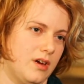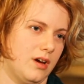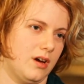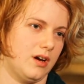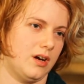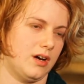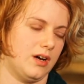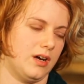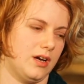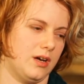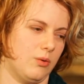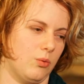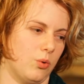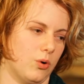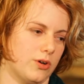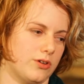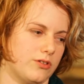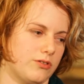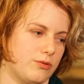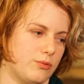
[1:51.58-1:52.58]
I
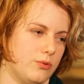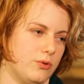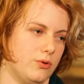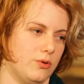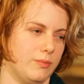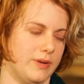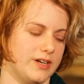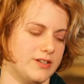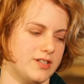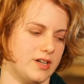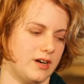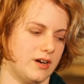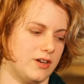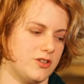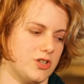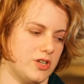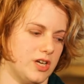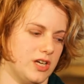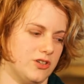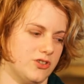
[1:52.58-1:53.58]
worked through my entire
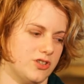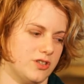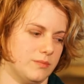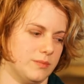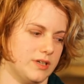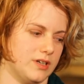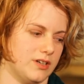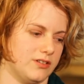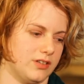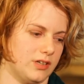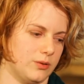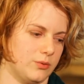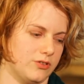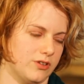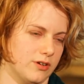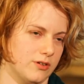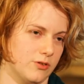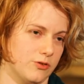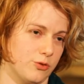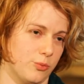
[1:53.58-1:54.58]
education because I was
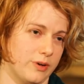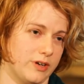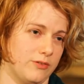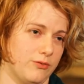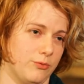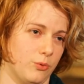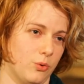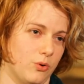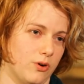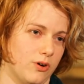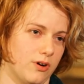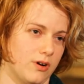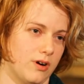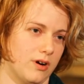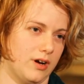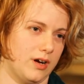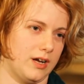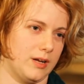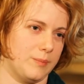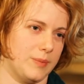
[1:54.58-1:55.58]
under
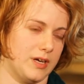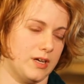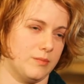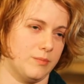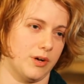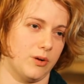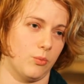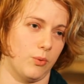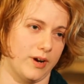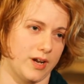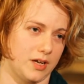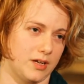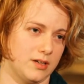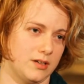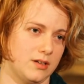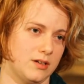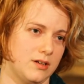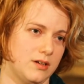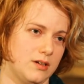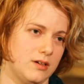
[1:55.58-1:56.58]
24. I paid my
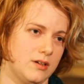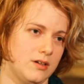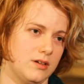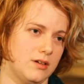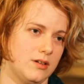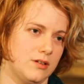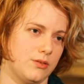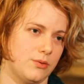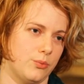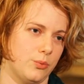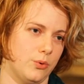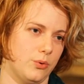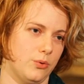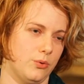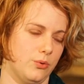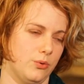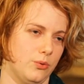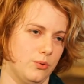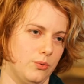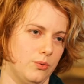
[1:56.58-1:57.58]
way
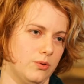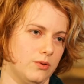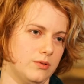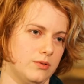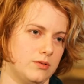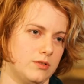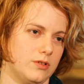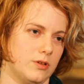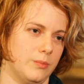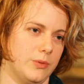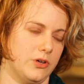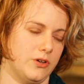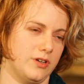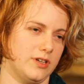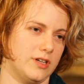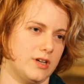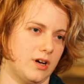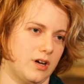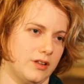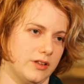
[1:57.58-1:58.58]
through
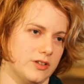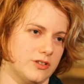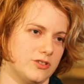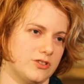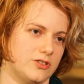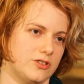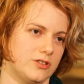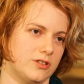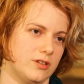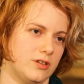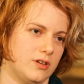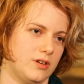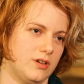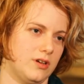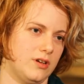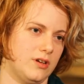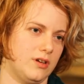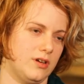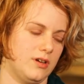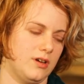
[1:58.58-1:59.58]
community college.
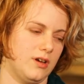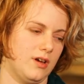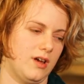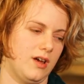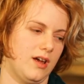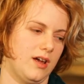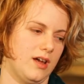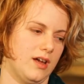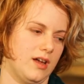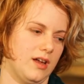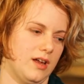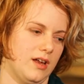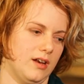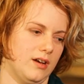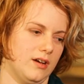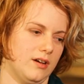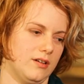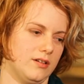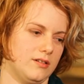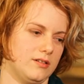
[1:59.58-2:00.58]

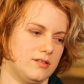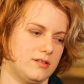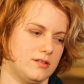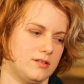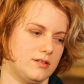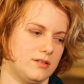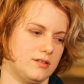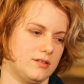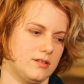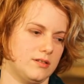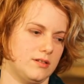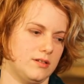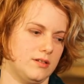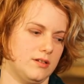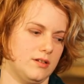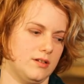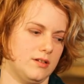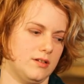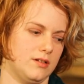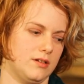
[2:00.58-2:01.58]
And
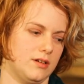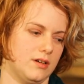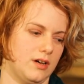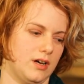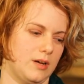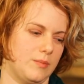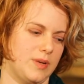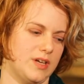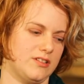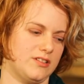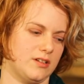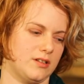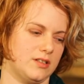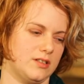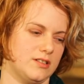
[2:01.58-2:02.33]
I basically